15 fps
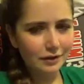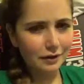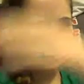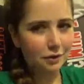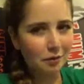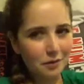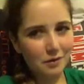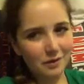They're
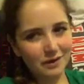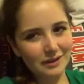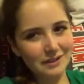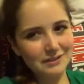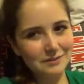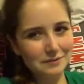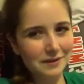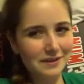cool.
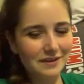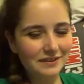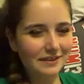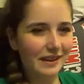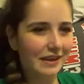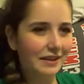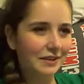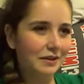It's weird
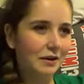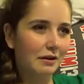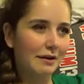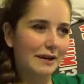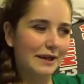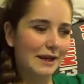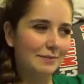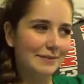like
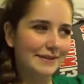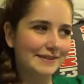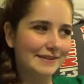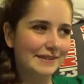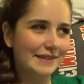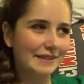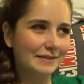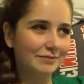growing up and
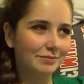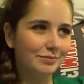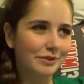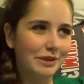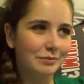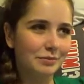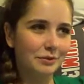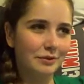seeing
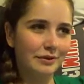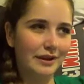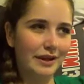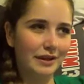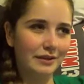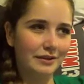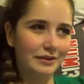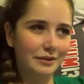people
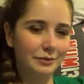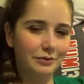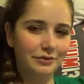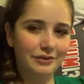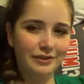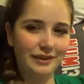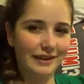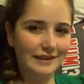that
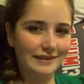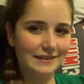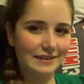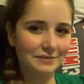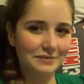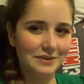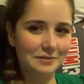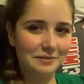used to like
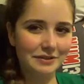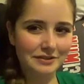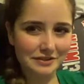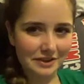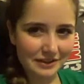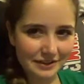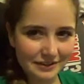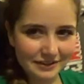seem so much
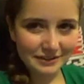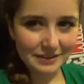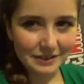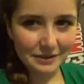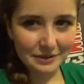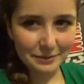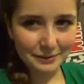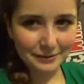younger than
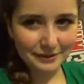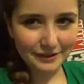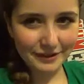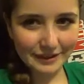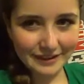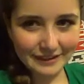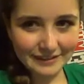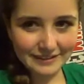you
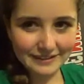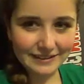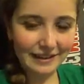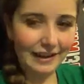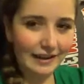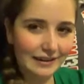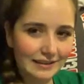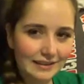turn into
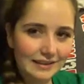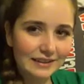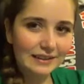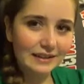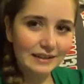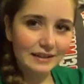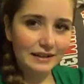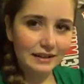like
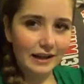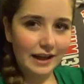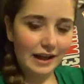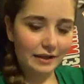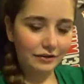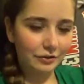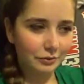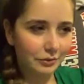
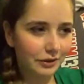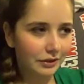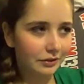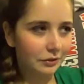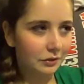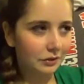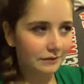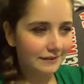actual
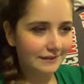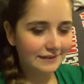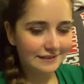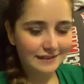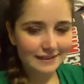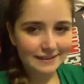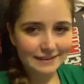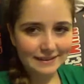
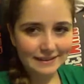adults.